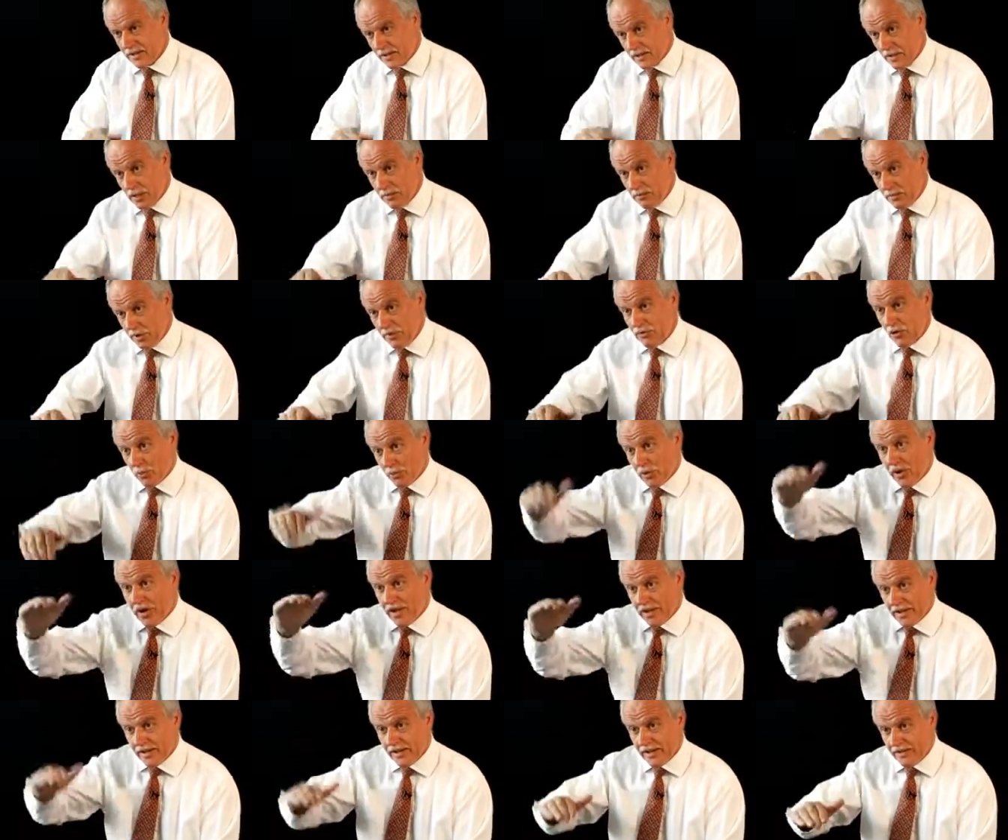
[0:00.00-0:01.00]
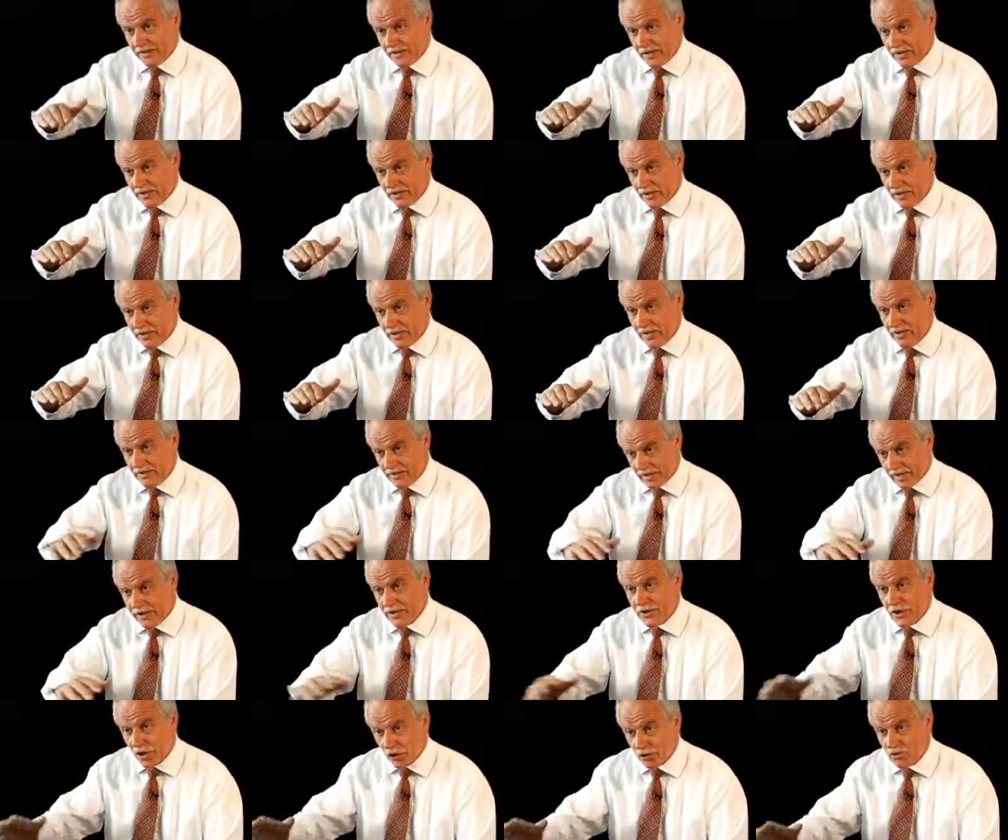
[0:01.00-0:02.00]
above your break-even,
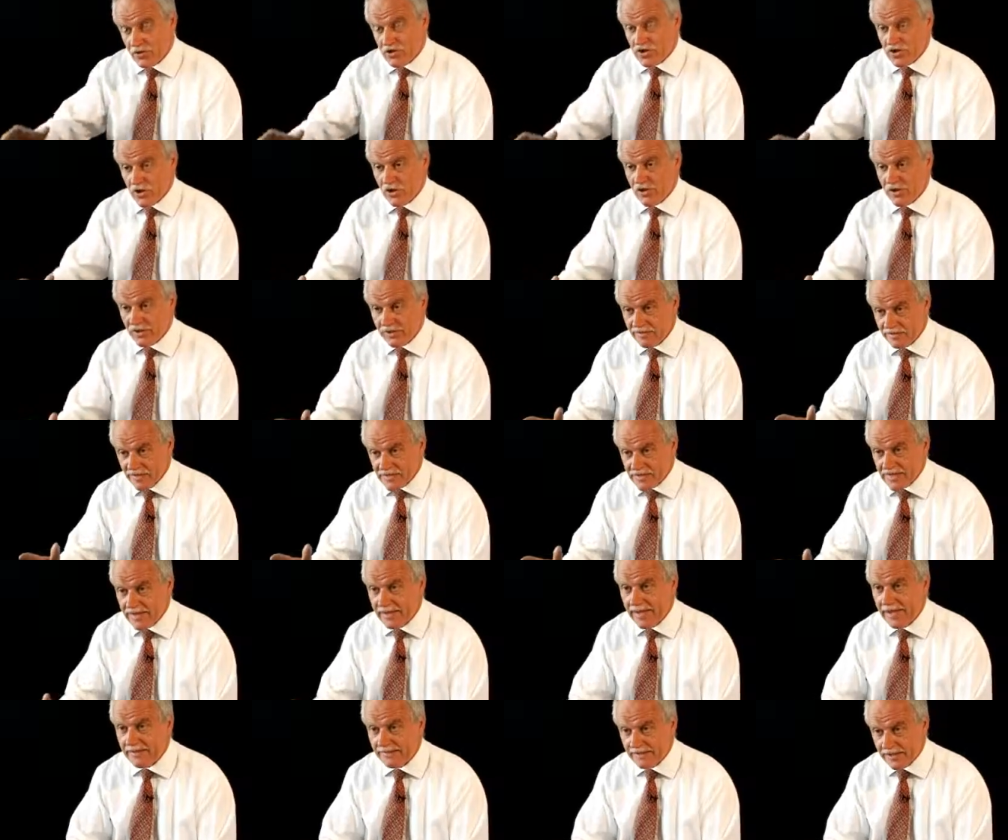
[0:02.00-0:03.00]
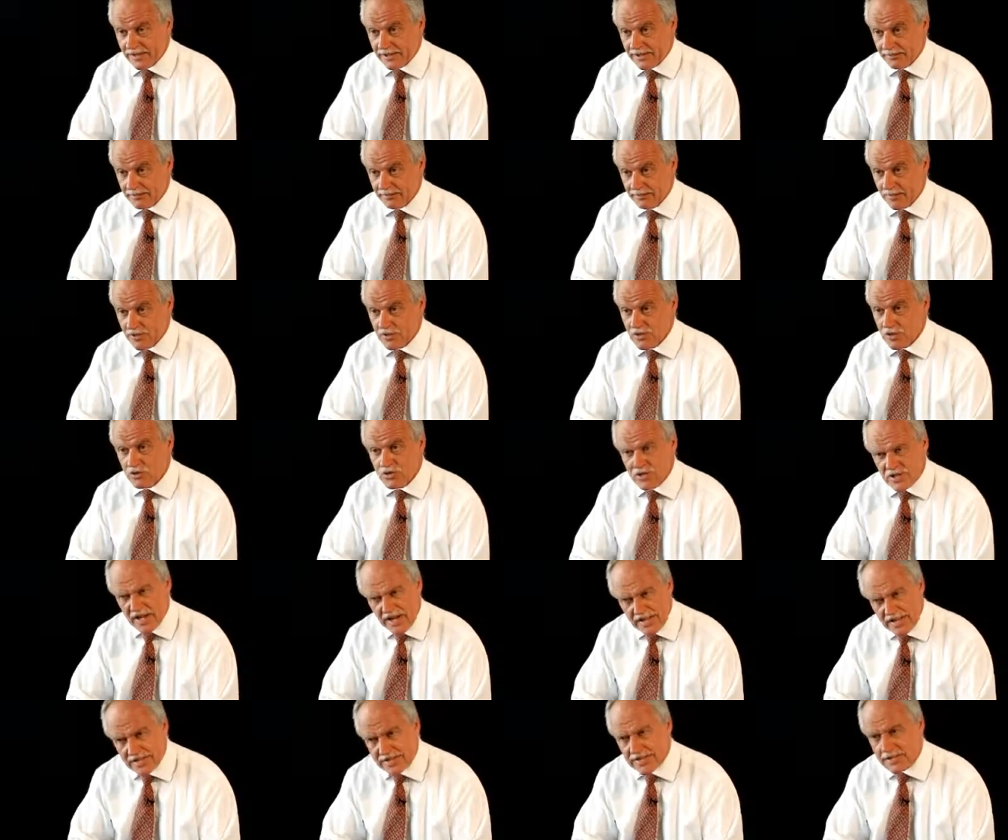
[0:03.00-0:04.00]
then don't start investing heavily. So
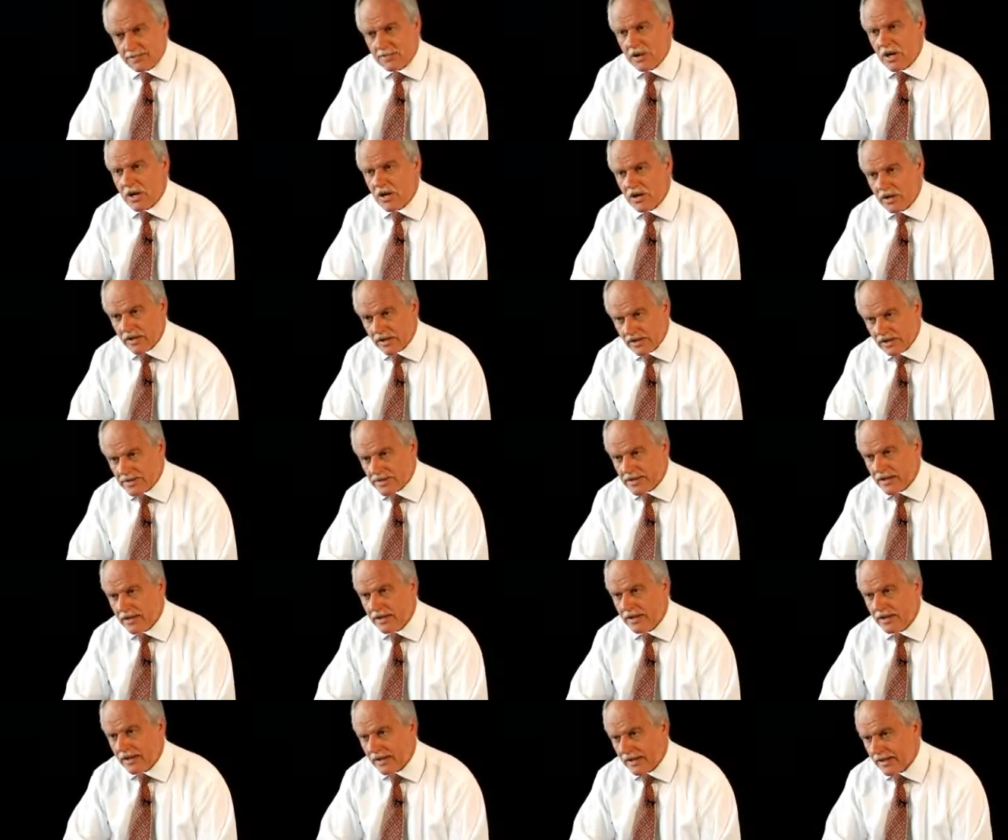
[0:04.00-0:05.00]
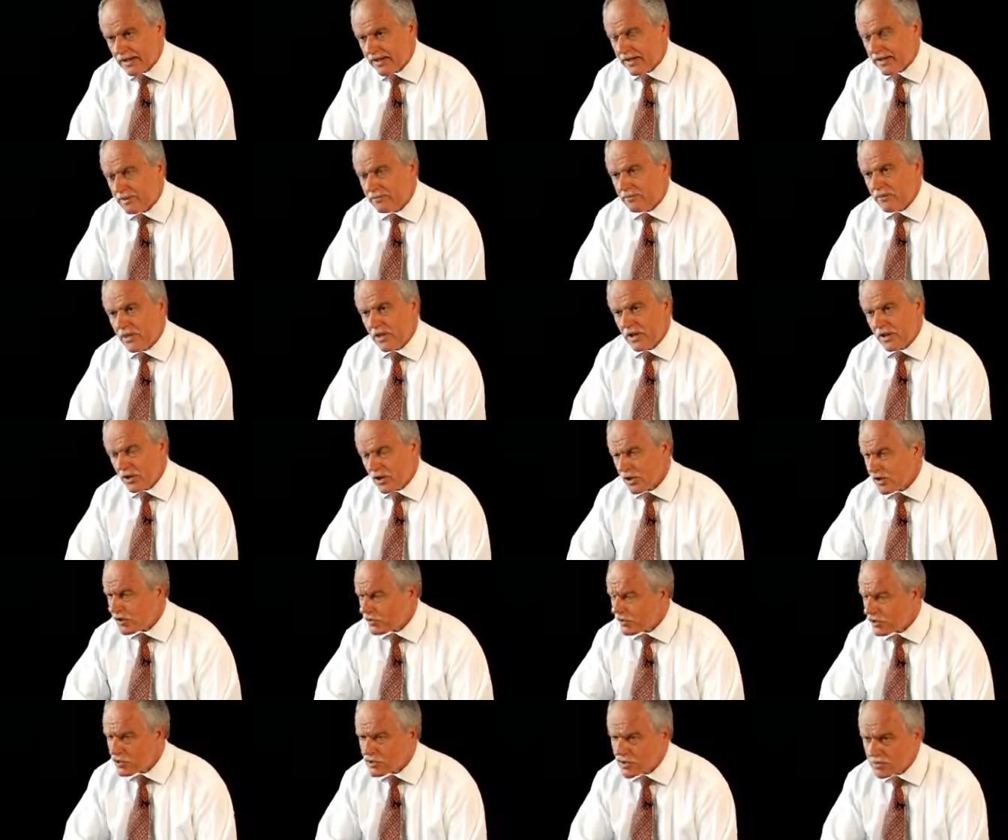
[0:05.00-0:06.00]
test the market. You
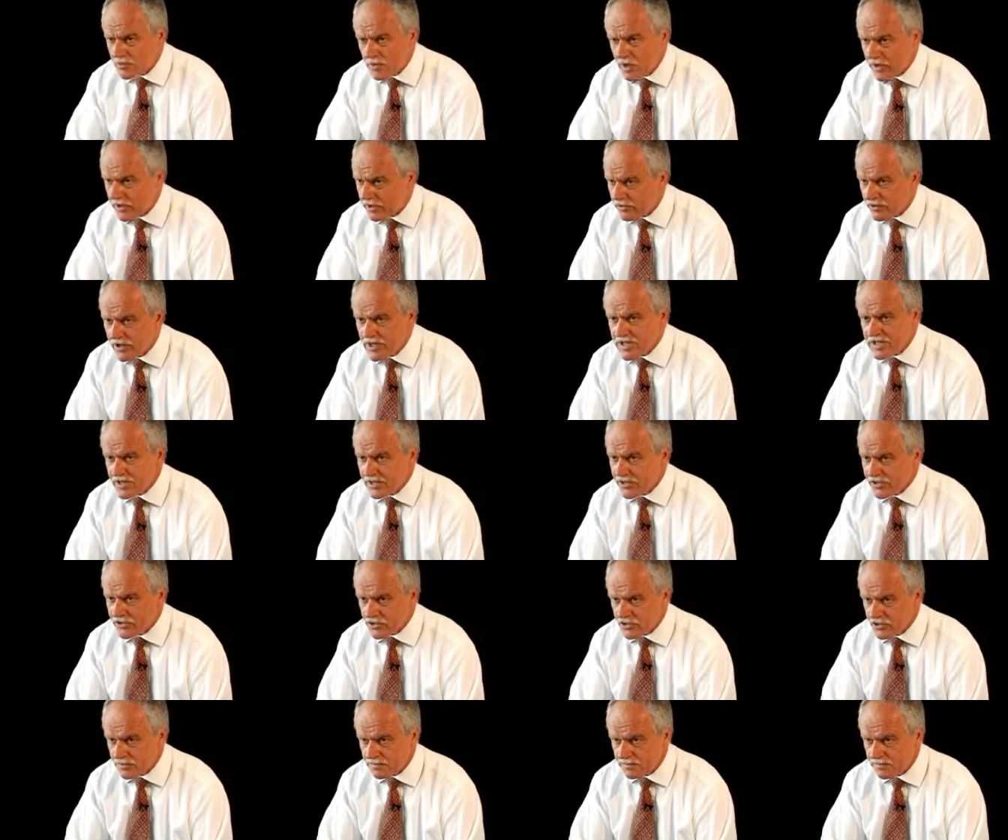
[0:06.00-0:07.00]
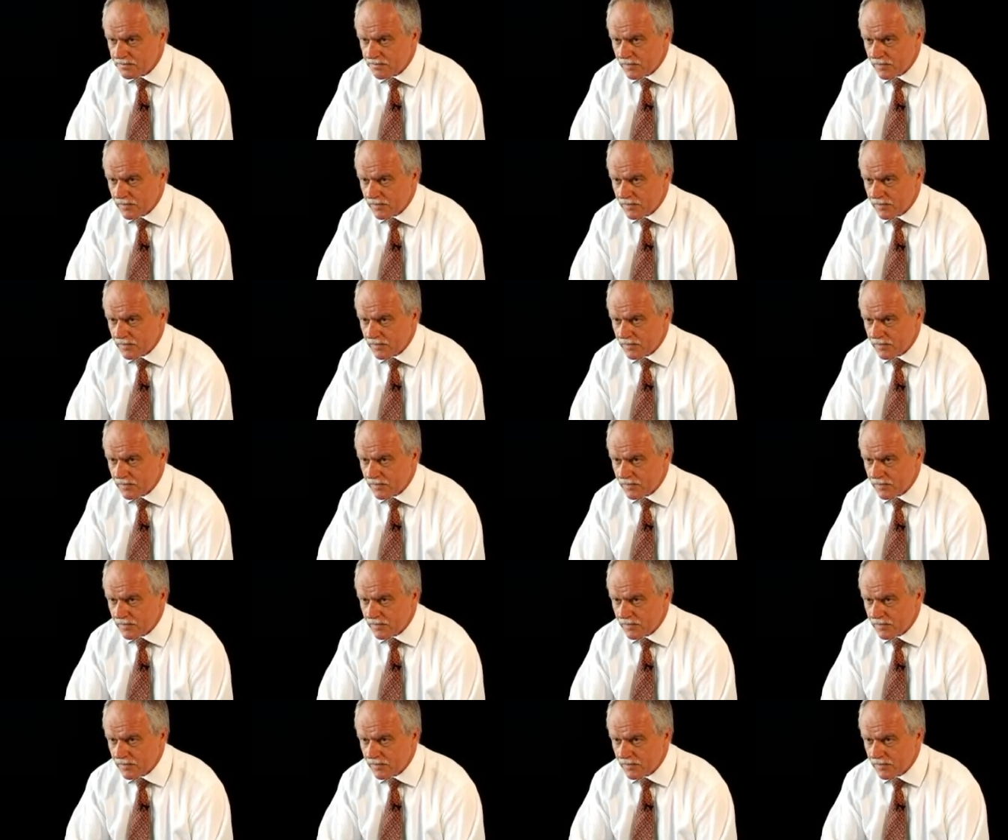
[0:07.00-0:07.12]
can do some market research.